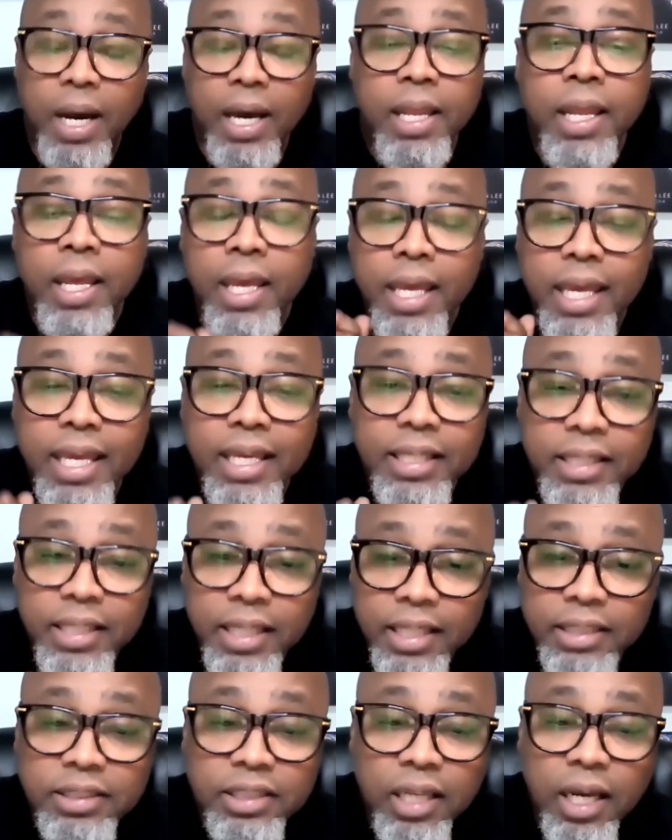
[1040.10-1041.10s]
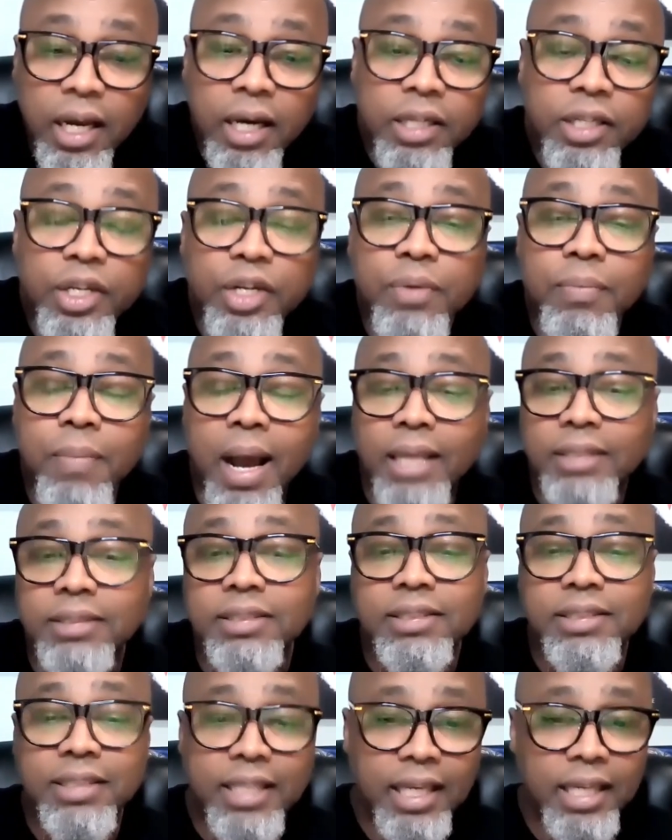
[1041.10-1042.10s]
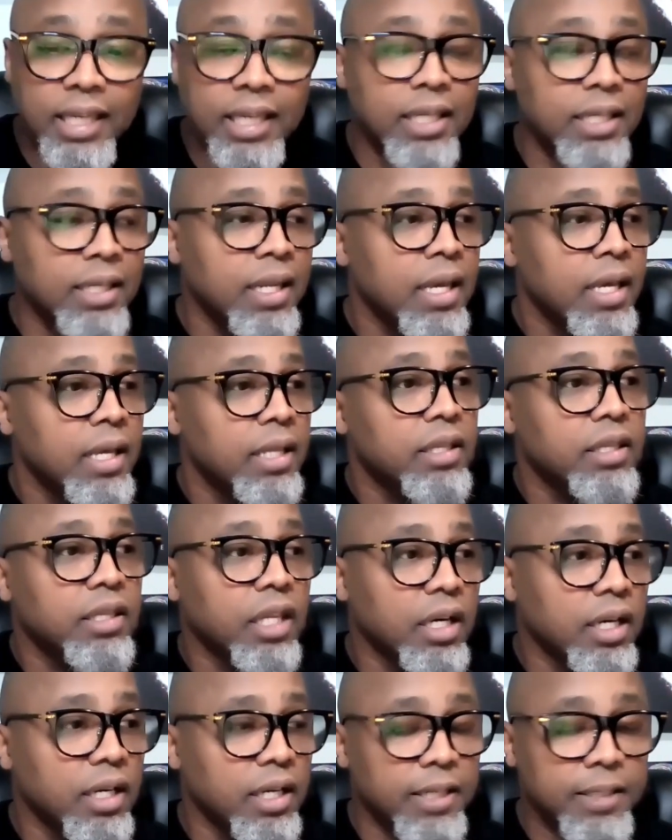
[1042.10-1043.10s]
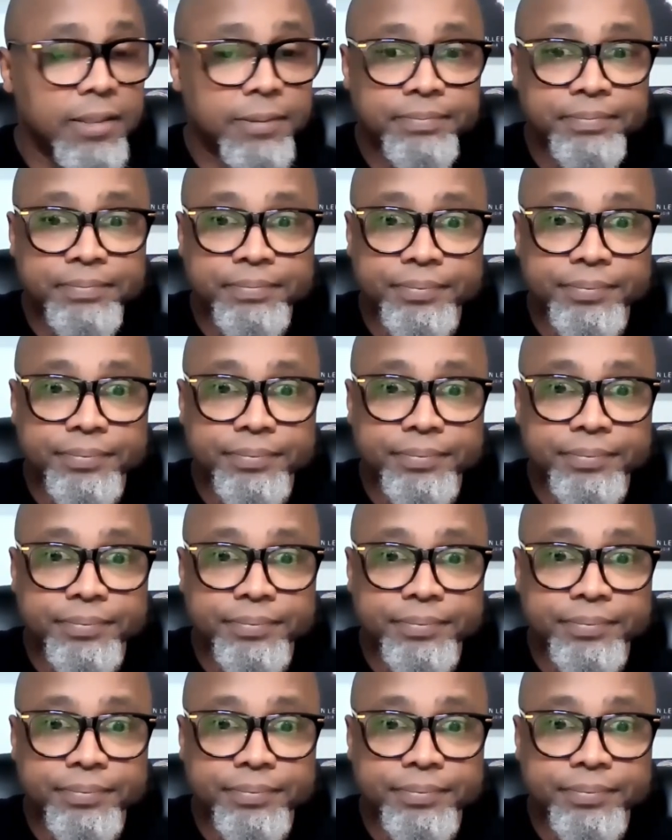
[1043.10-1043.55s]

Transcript: but it gets under my skin. The